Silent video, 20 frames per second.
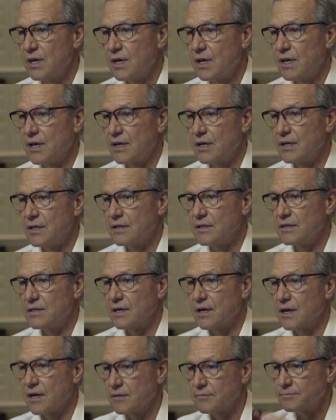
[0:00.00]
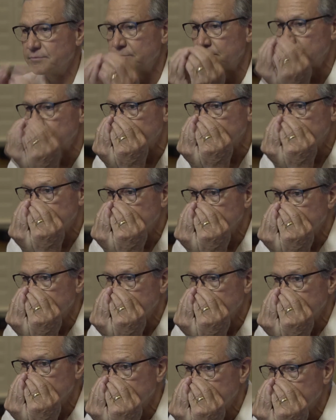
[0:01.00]
and
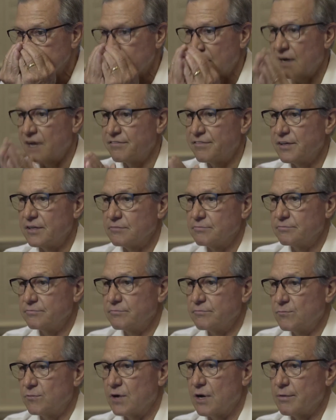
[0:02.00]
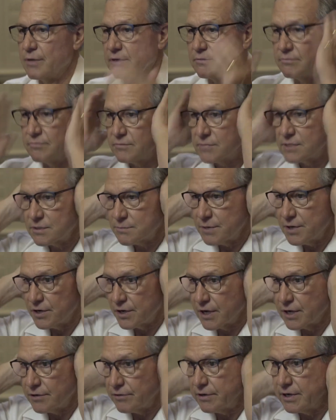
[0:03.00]
huff it, rub it, smear
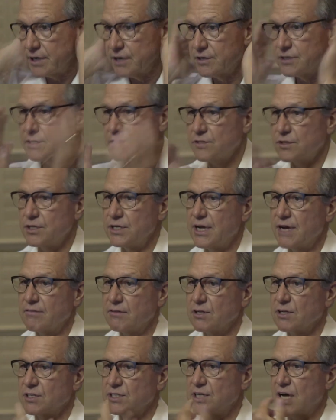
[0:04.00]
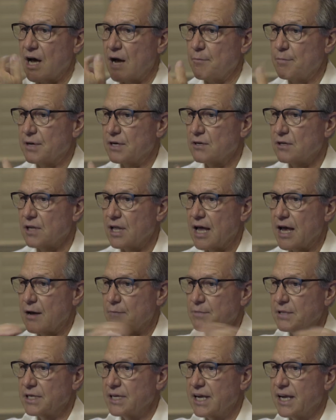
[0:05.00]
it on your ears so you have a little topical
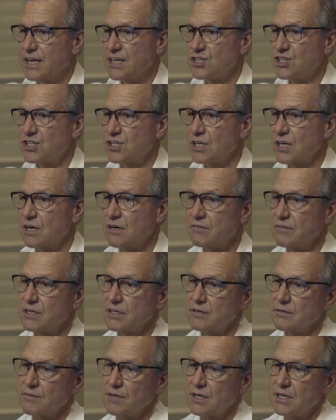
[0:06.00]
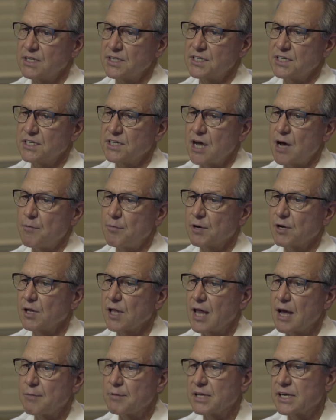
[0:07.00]
application of it. See,
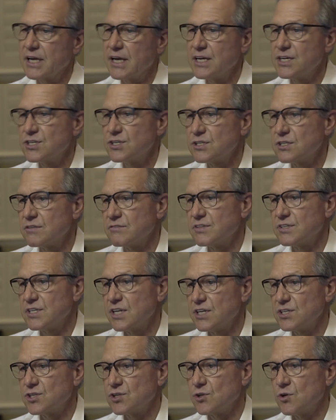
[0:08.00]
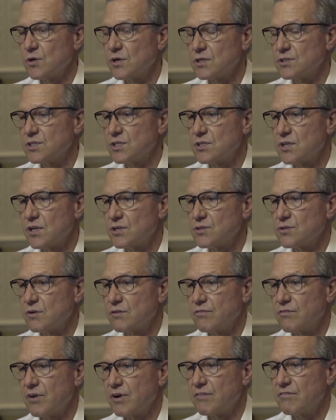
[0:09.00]
topical applications of essential oils is also
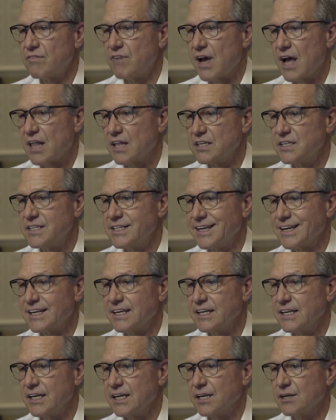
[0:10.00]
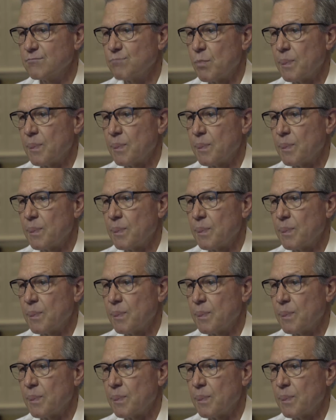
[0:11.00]
a very valid technique.